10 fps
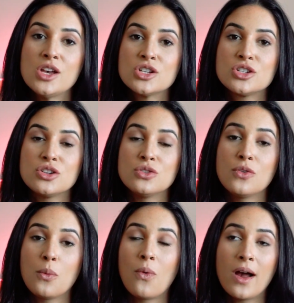
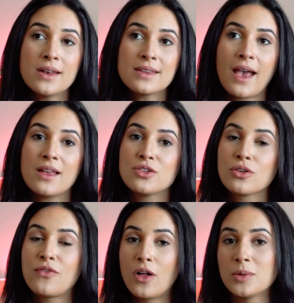to, one, get your
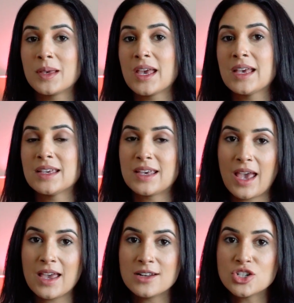following
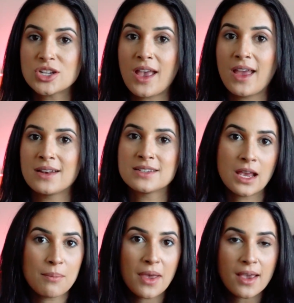engaged and
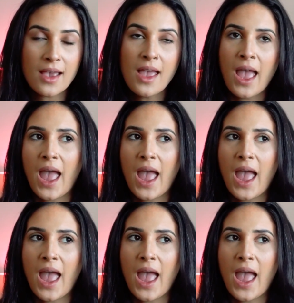tipping,